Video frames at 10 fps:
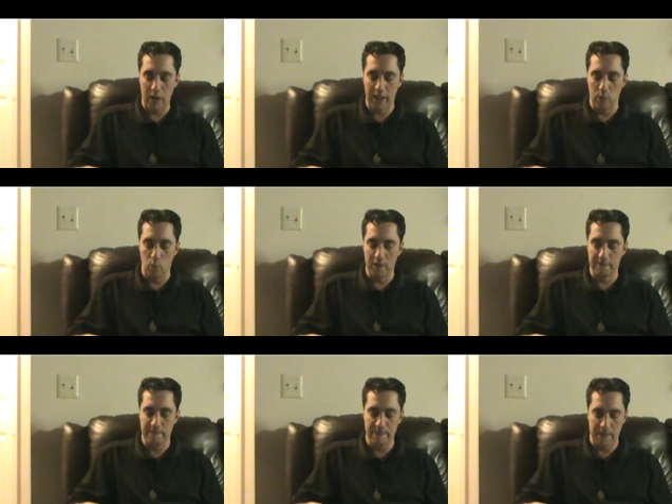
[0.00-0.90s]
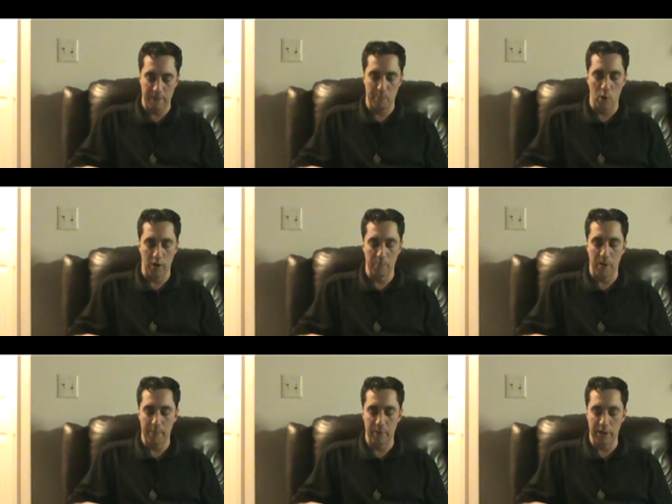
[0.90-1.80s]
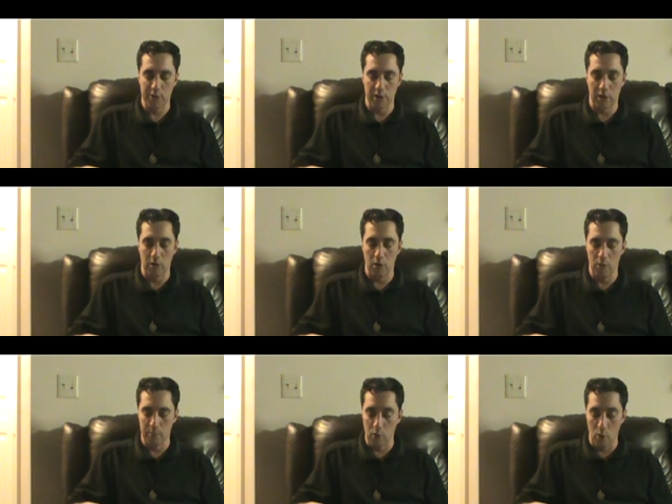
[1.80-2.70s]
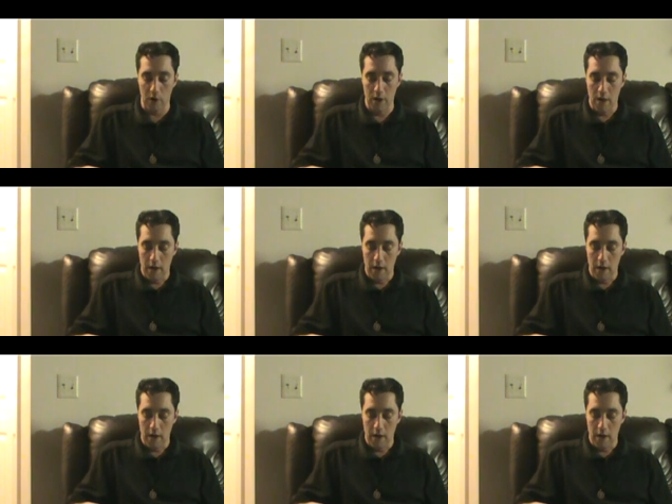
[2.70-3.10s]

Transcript: reckon 1/5 part of the population of the globe, nor